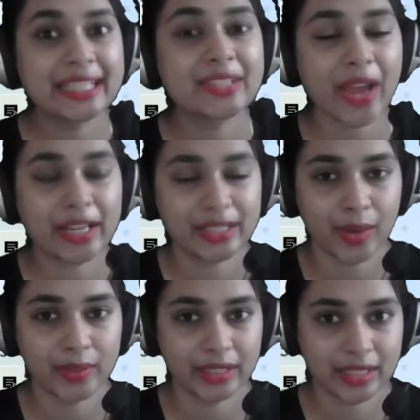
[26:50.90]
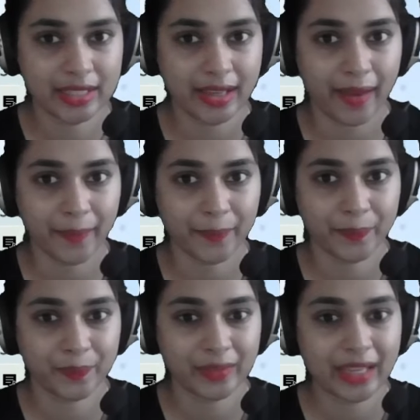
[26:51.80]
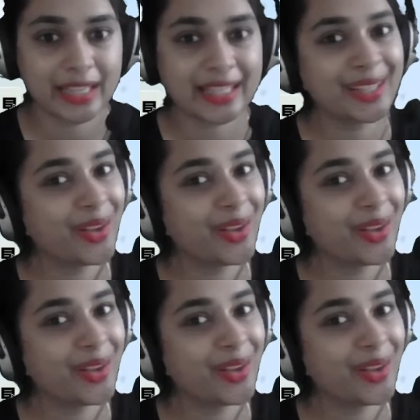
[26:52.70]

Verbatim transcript: right now in this time? As the